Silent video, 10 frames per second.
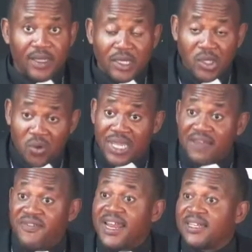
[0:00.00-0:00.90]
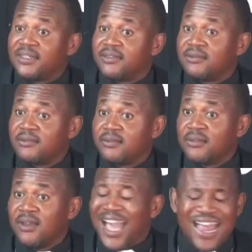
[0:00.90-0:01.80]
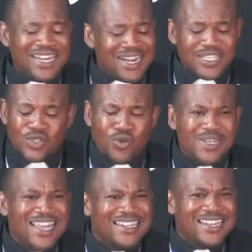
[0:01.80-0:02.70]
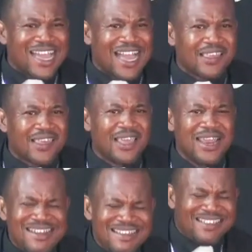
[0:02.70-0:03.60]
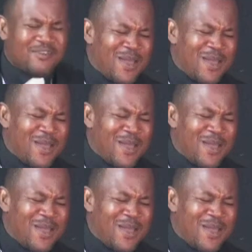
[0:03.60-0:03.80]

No girlfriend. And there is no lady that can say, This is my